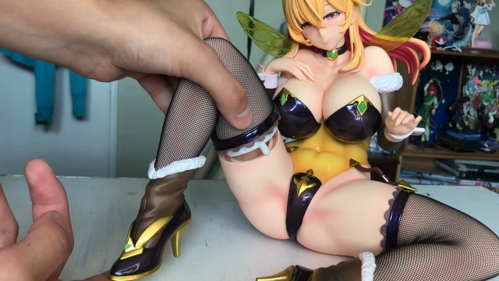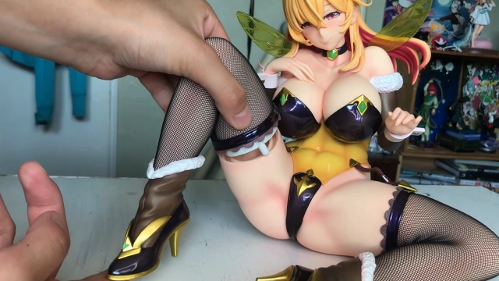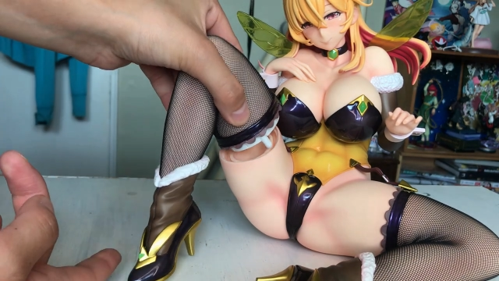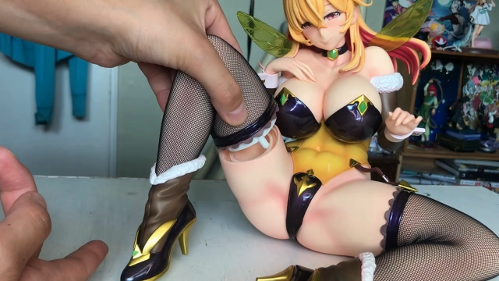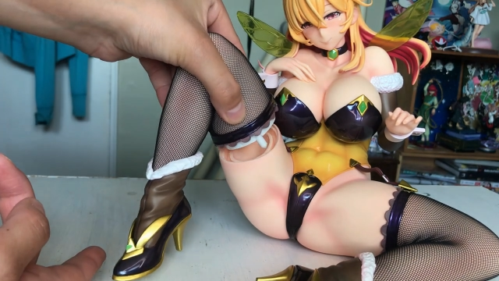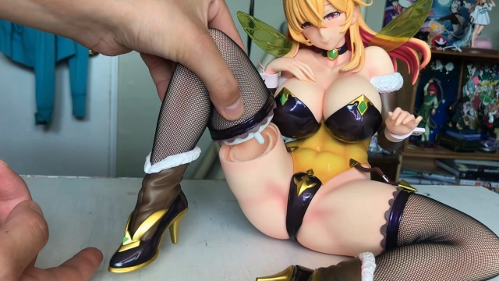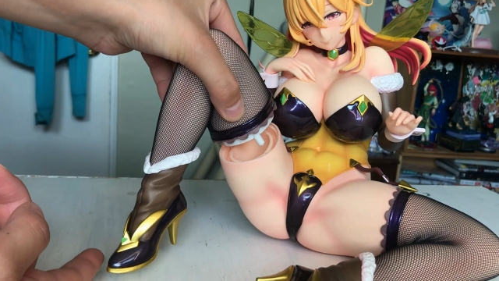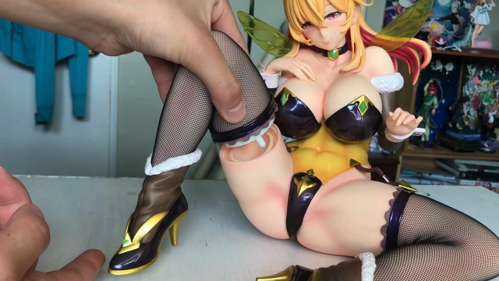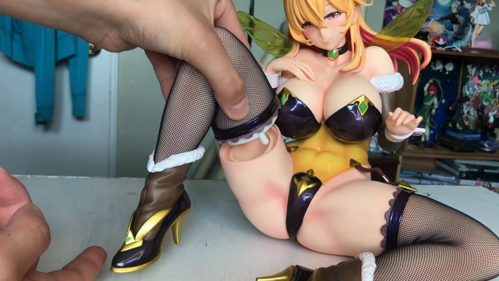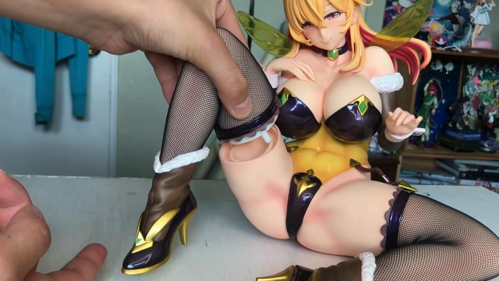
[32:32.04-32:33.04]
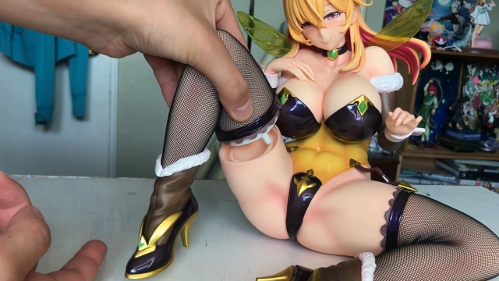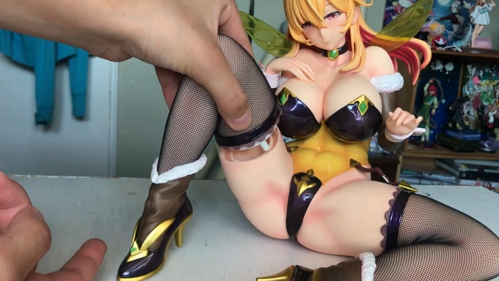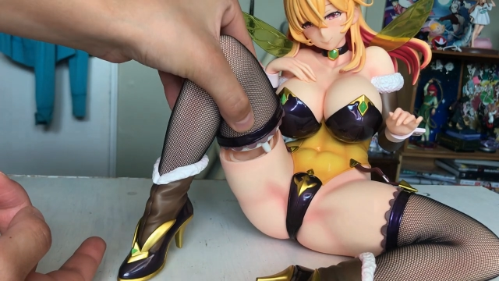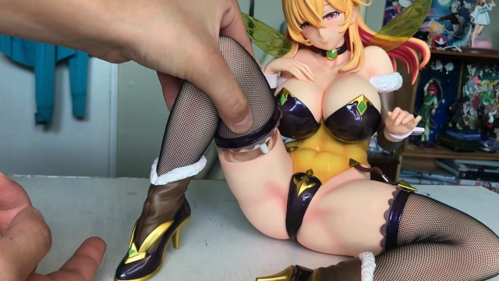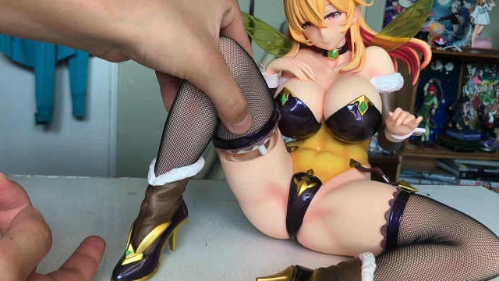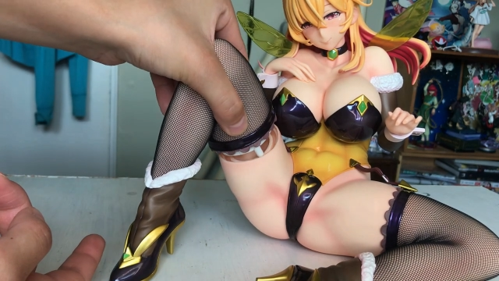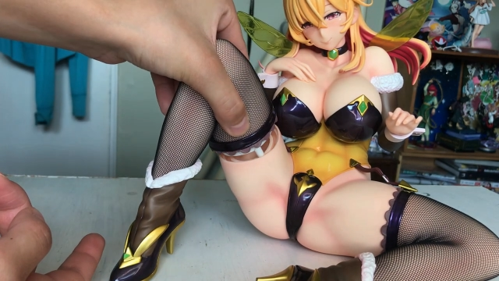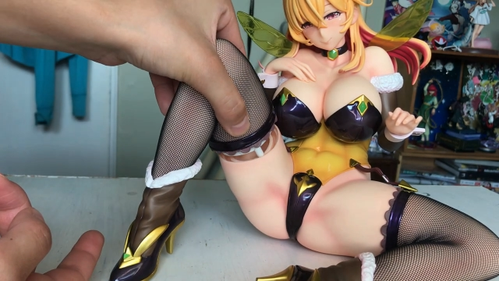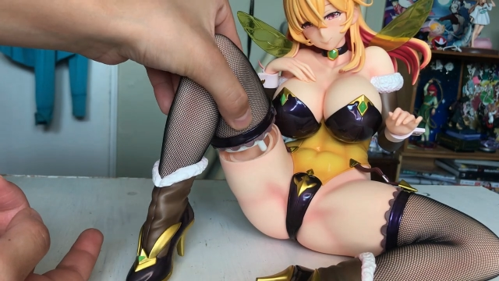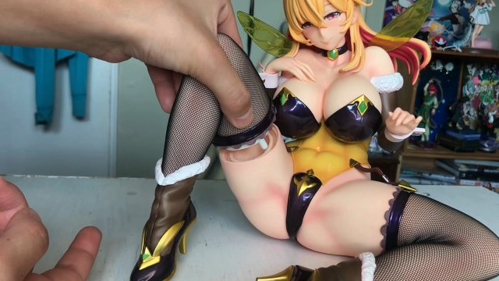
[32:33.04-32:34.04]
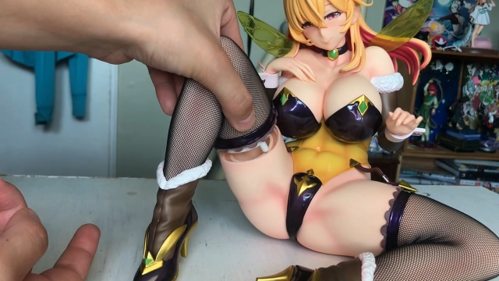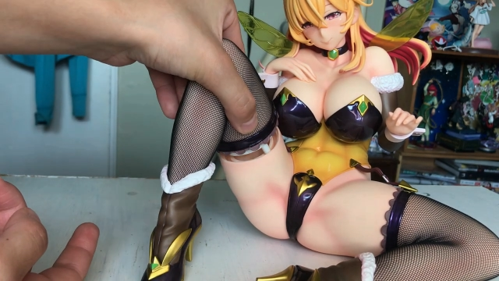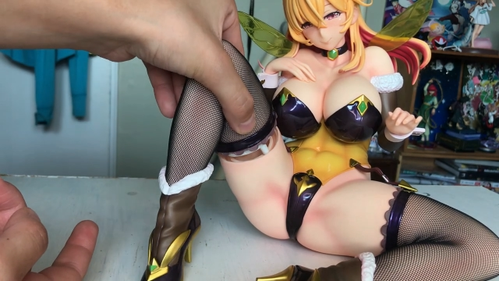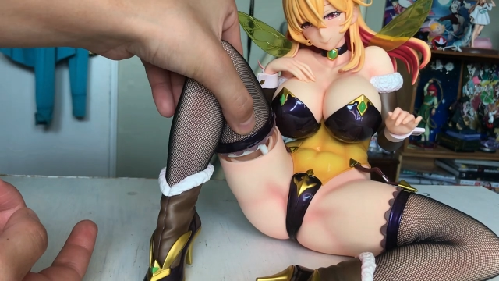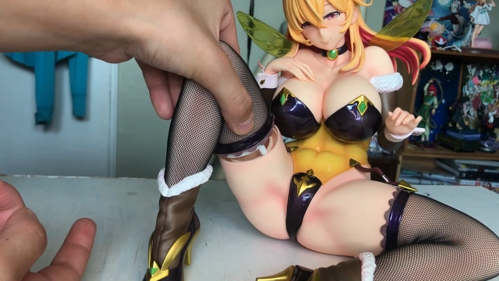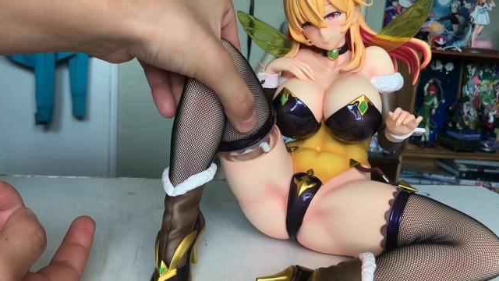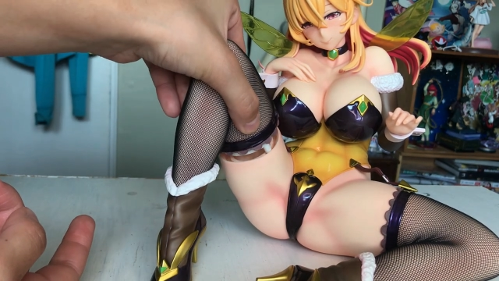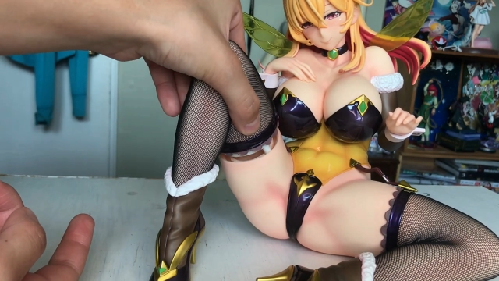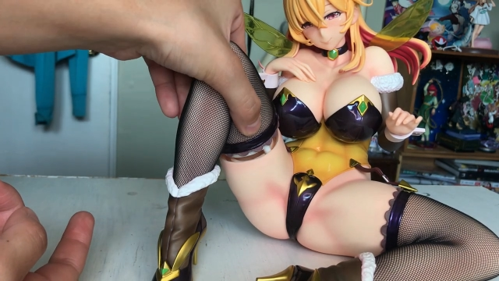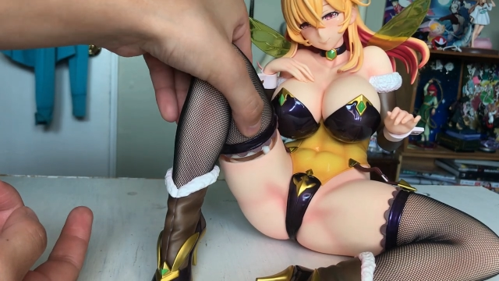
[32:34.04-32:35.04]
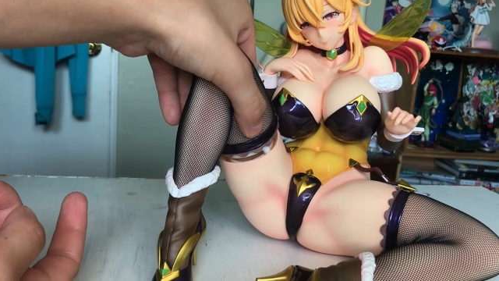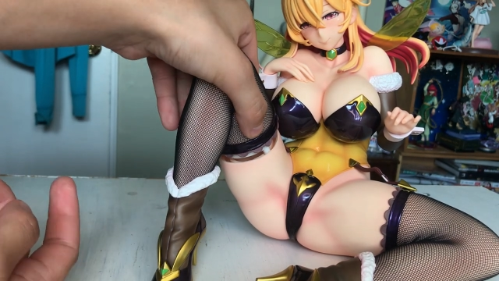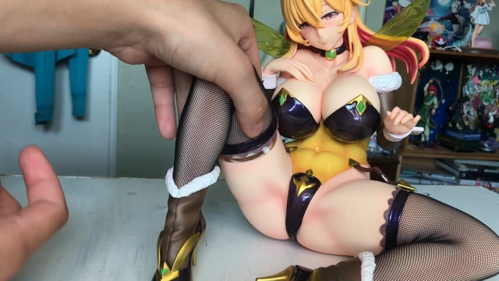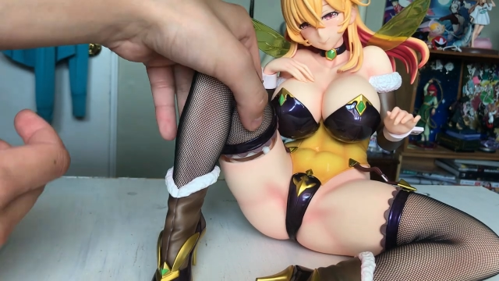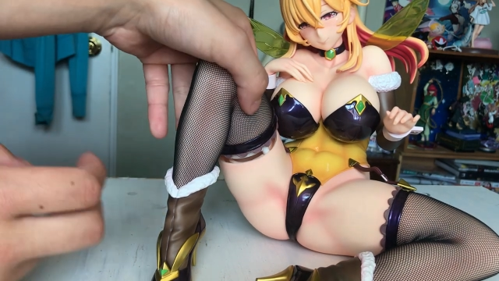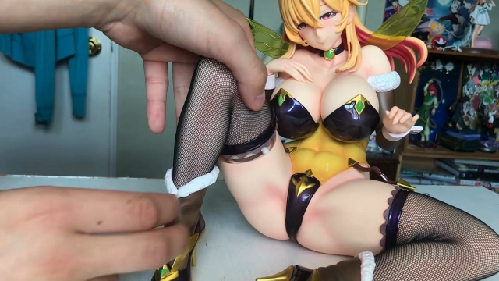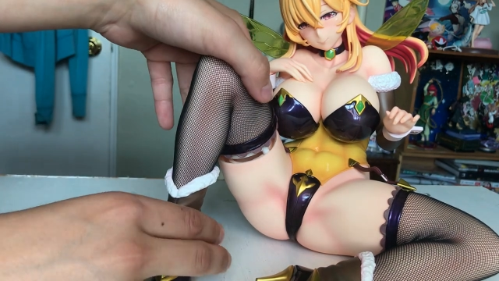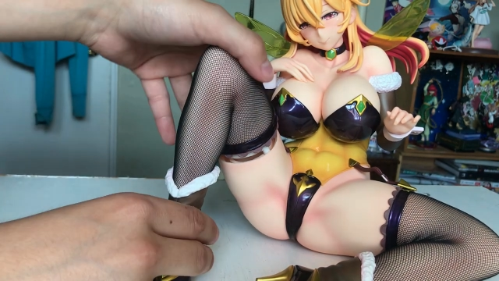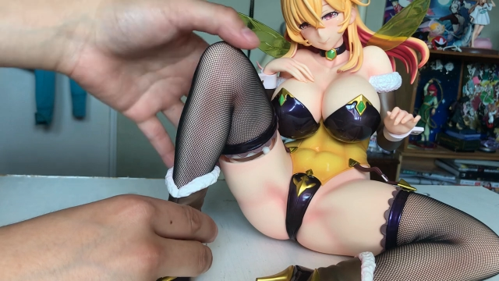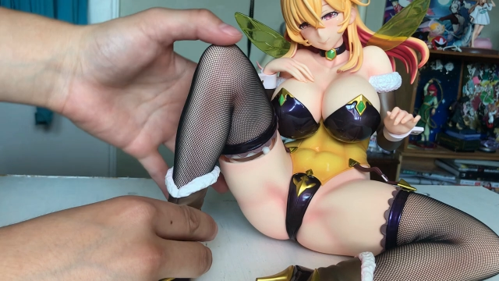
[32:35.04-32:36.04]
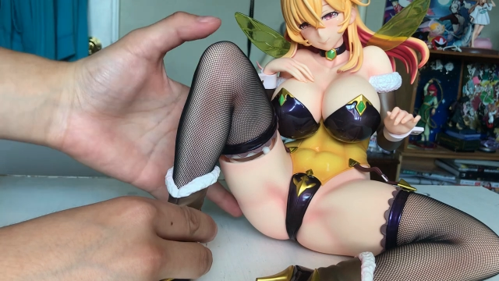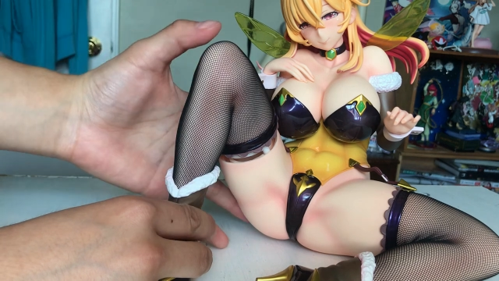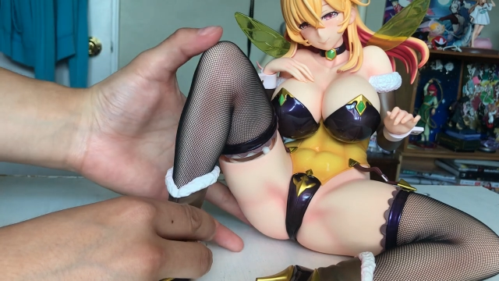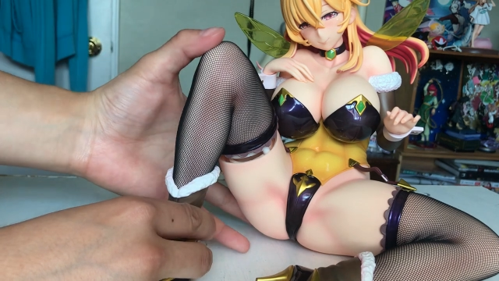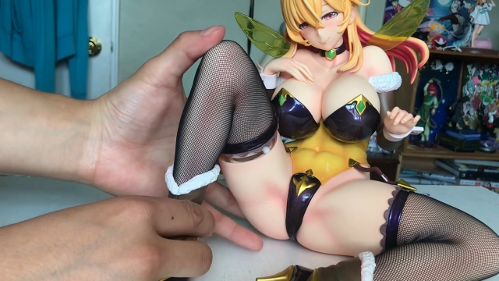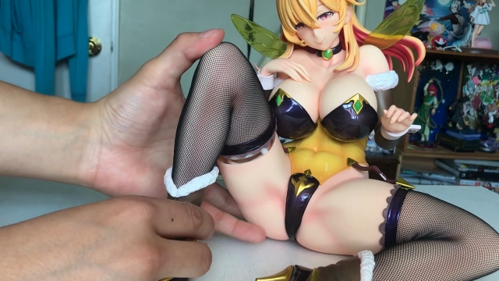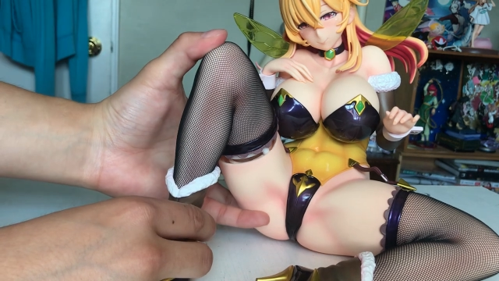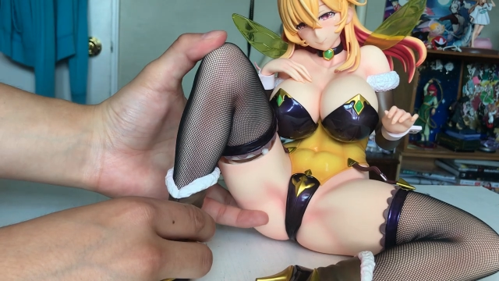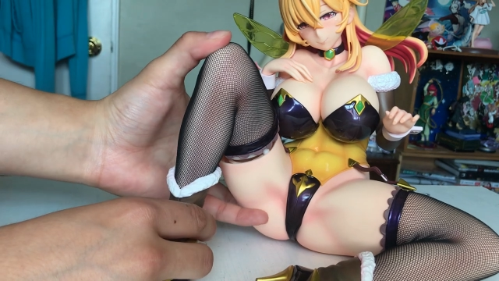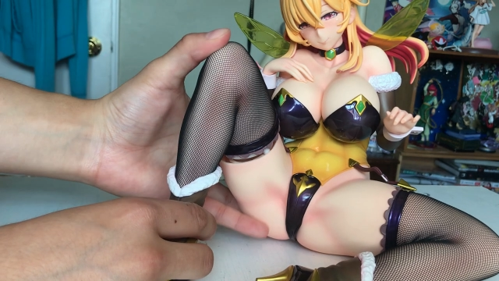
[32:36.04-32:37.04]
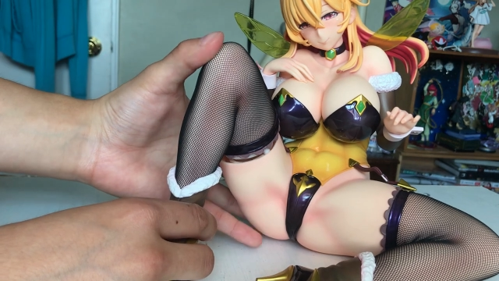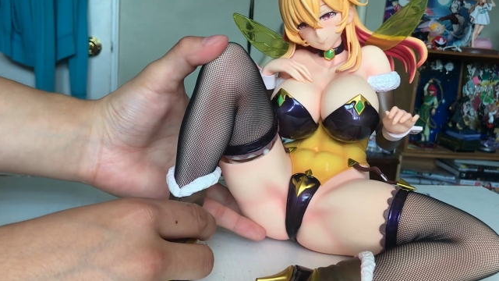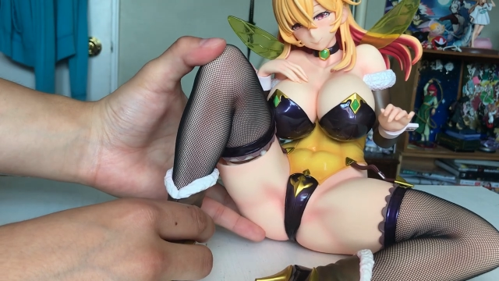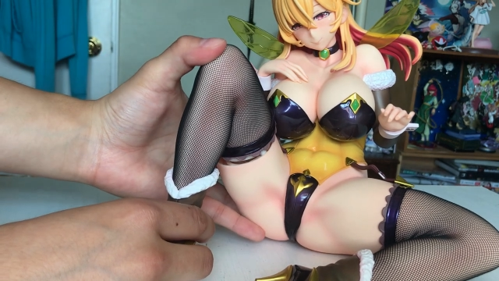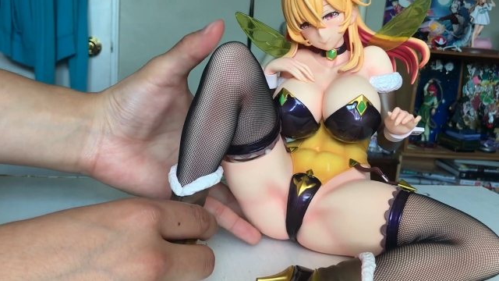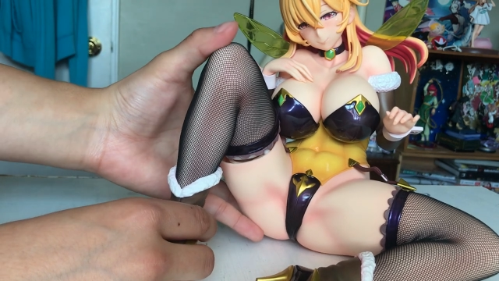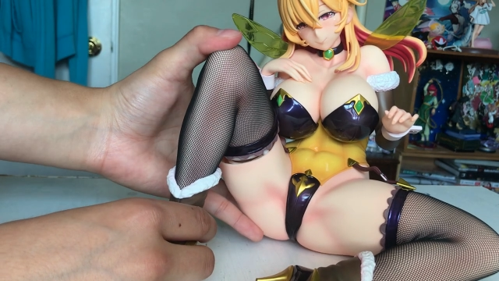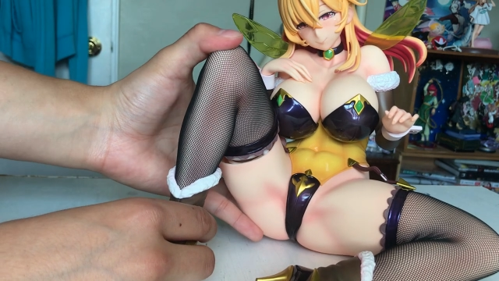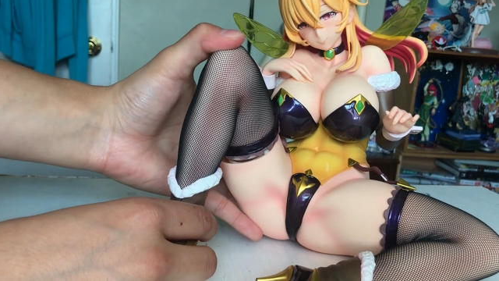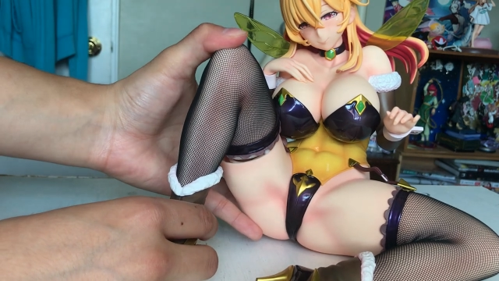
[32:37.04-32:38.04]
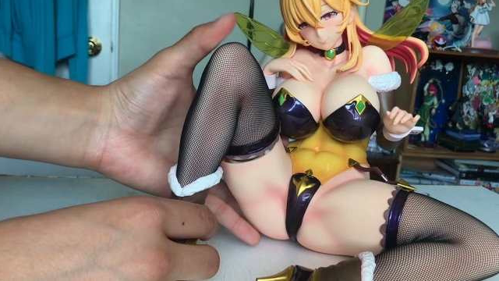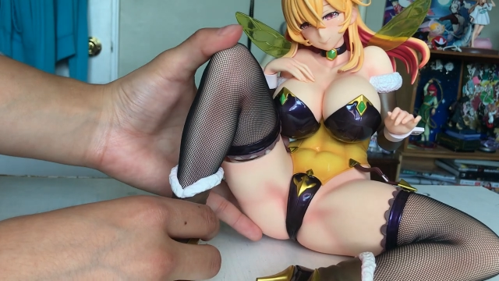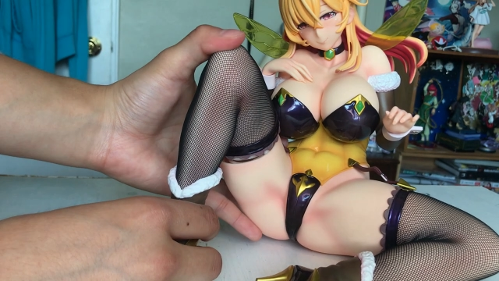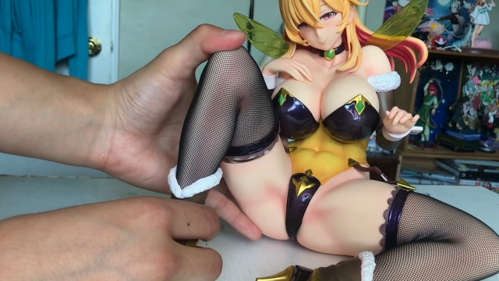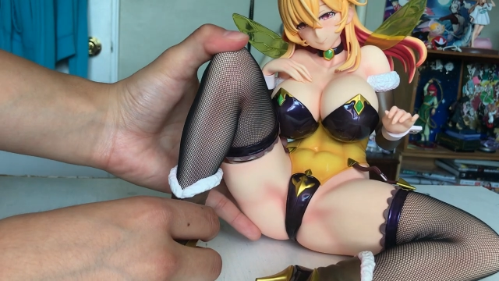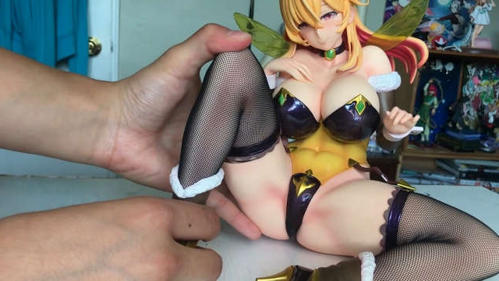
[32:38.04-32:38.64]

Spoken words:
(no speaker visible)